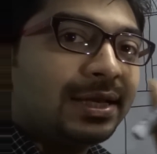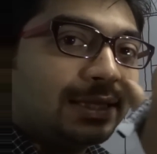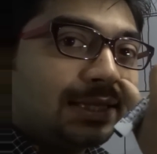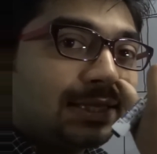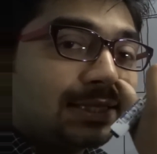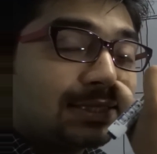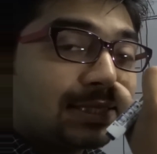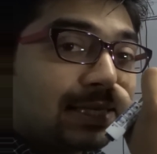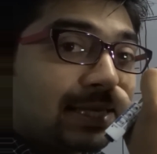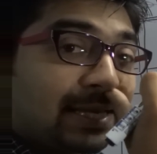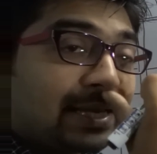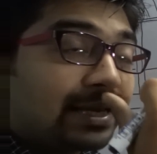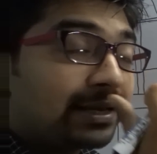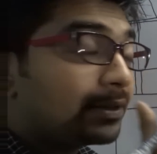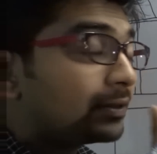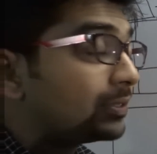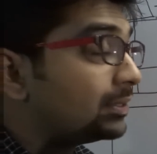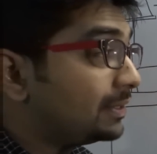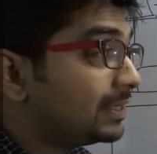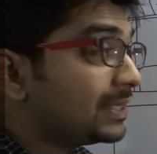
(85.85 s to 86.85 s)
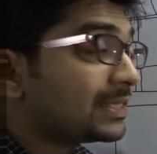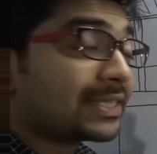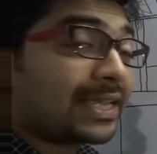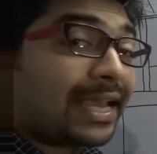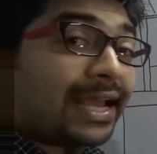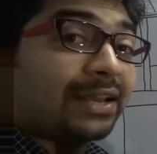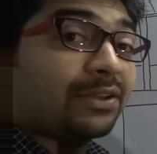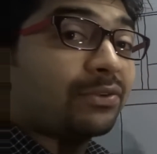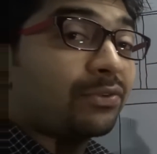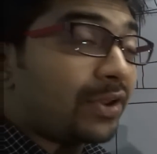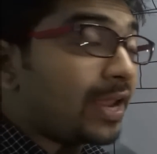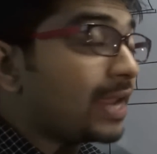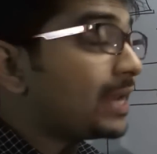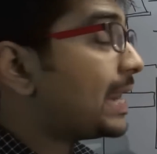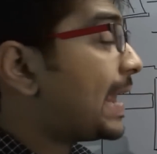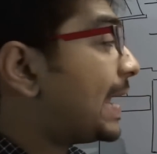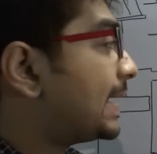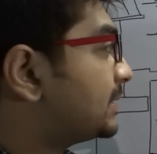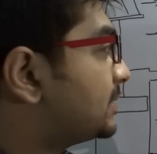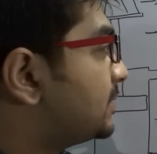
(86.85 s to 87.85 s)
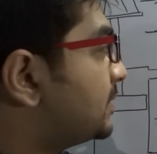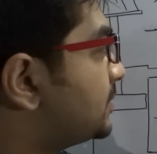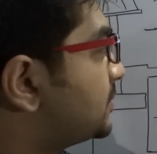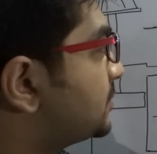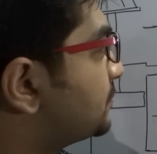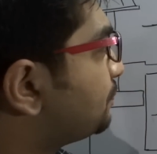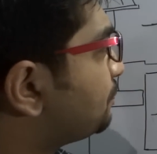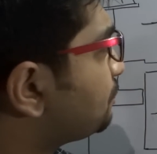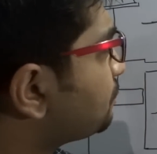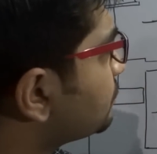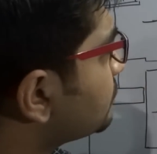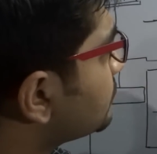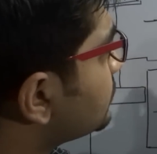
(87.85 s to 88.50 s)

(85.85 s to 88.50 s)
This, this can create accidents.